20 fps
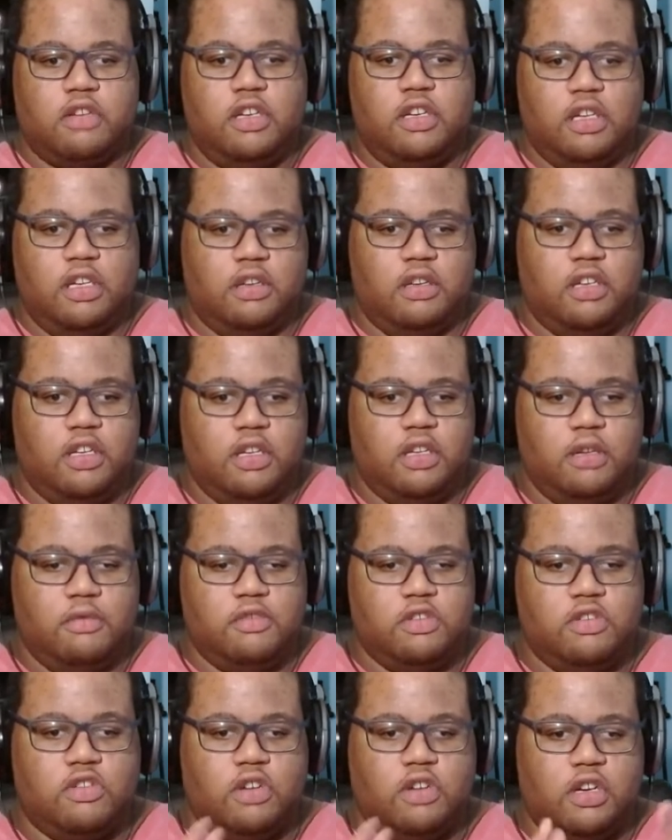down here,
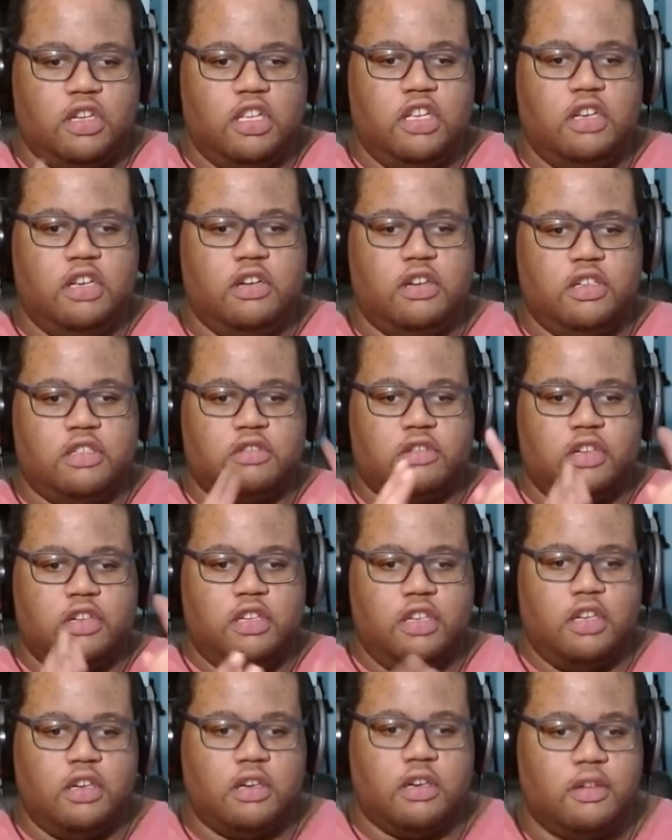drawing here, and screen
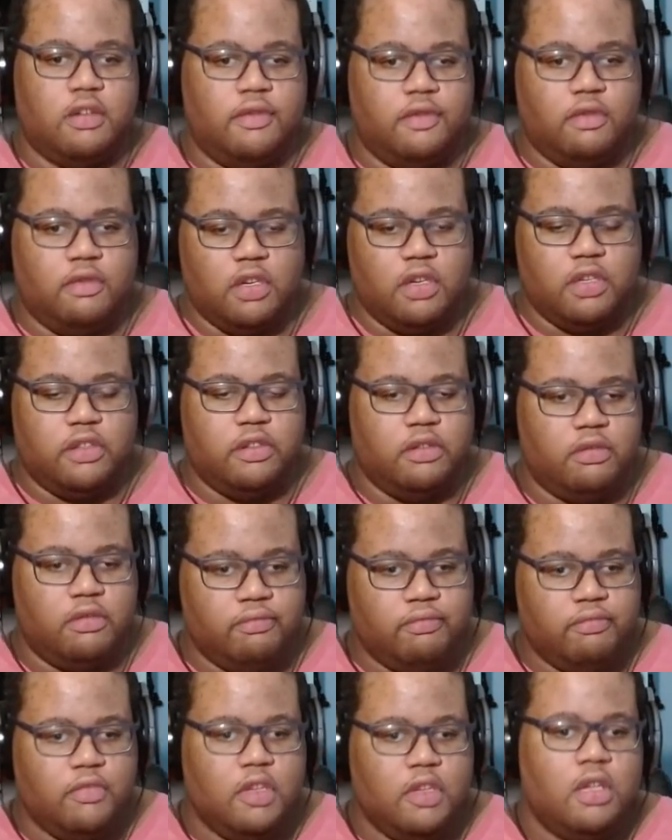there if you wanted to.
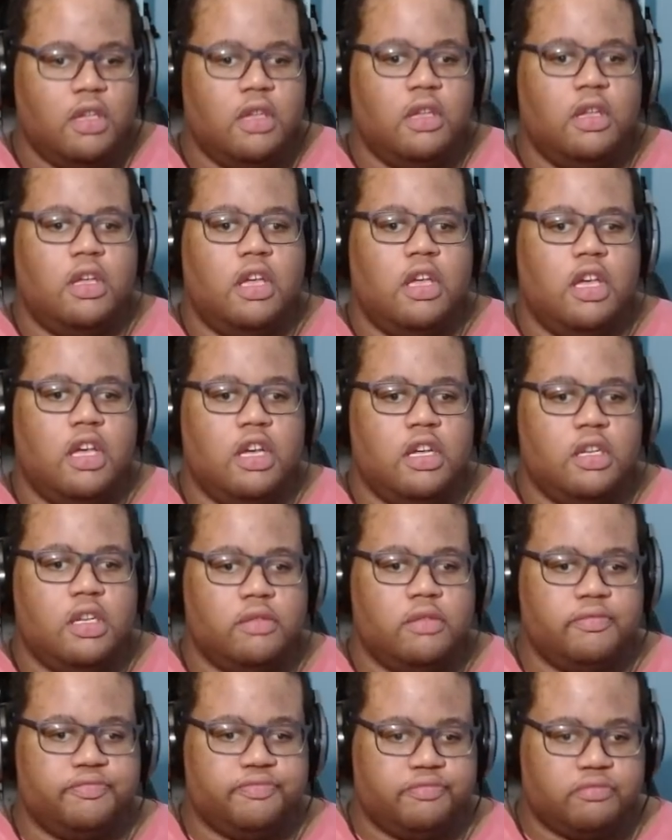
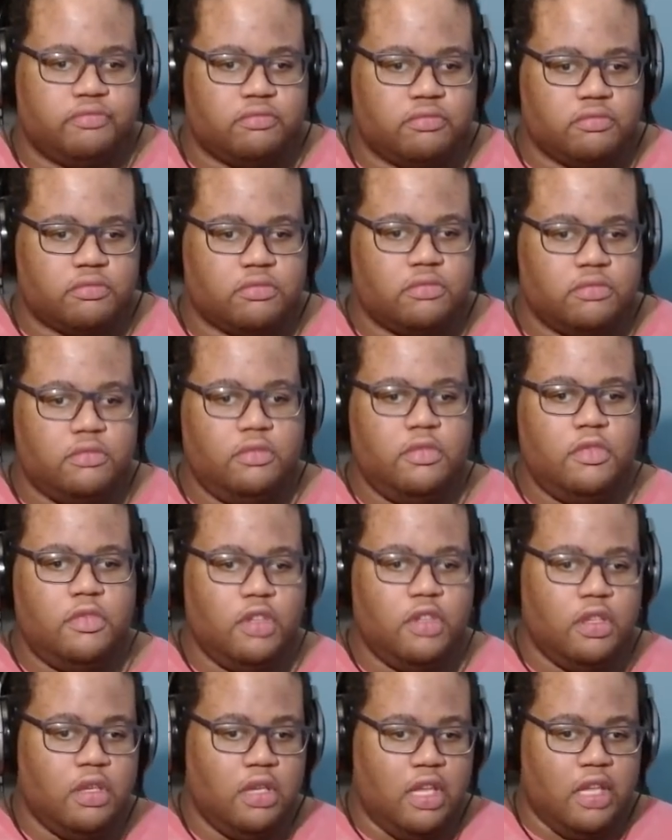And
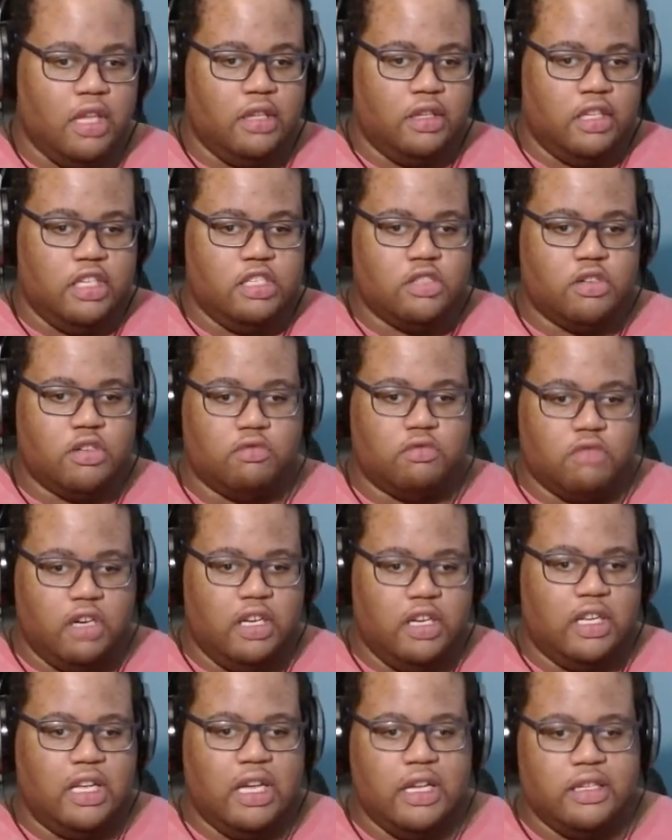these are
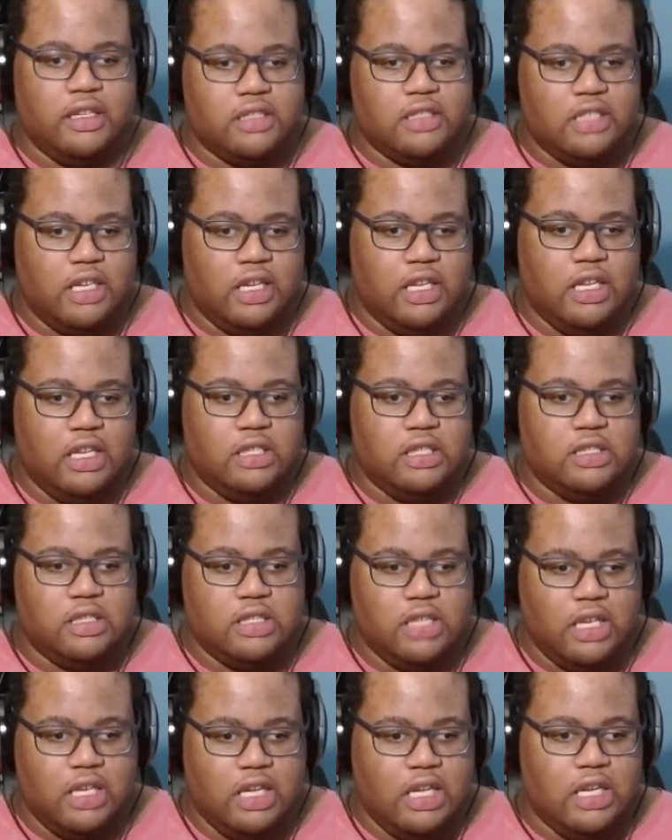running at
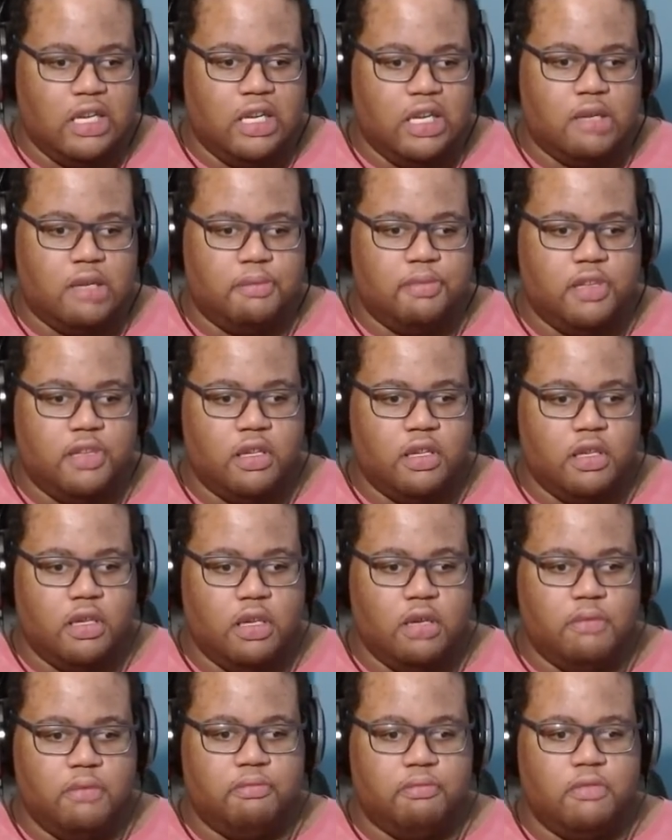1080p.
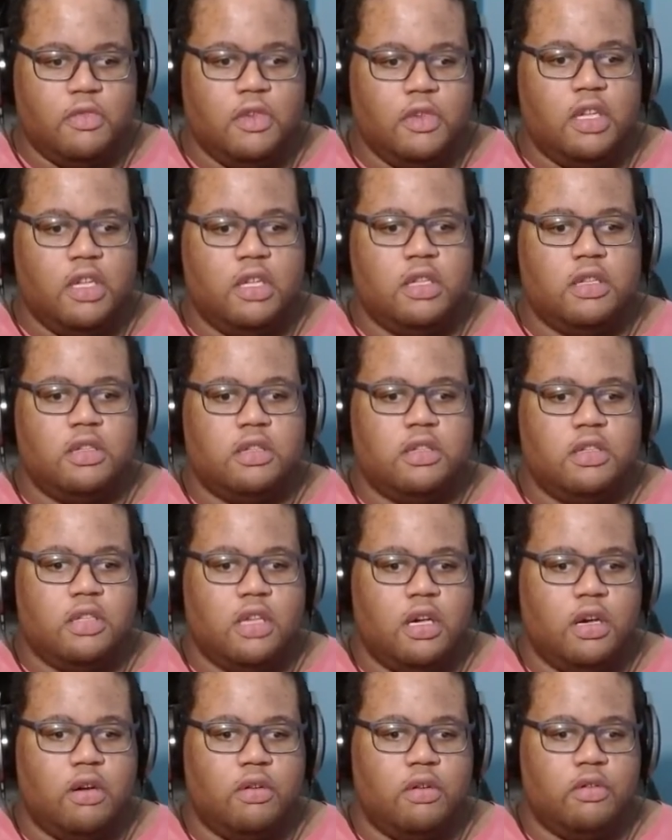
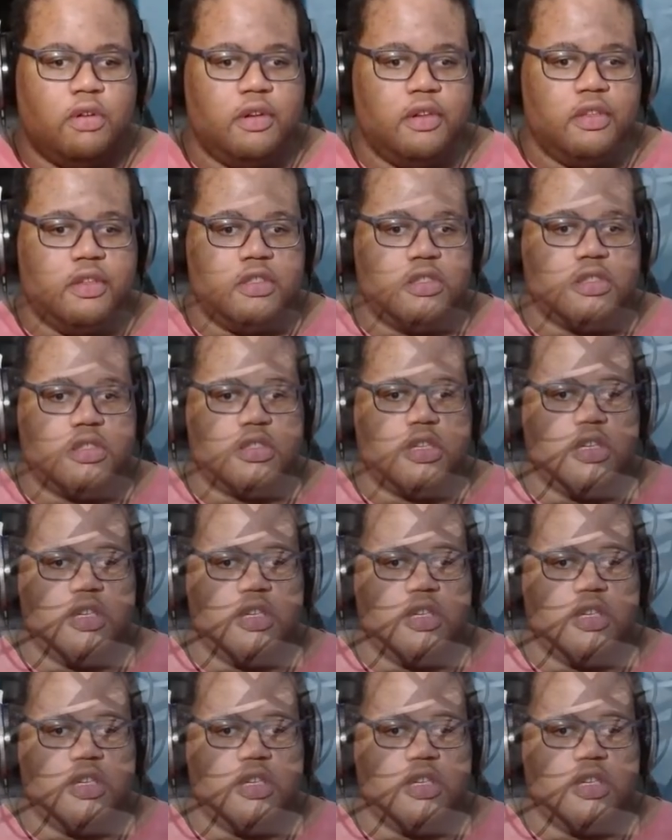Because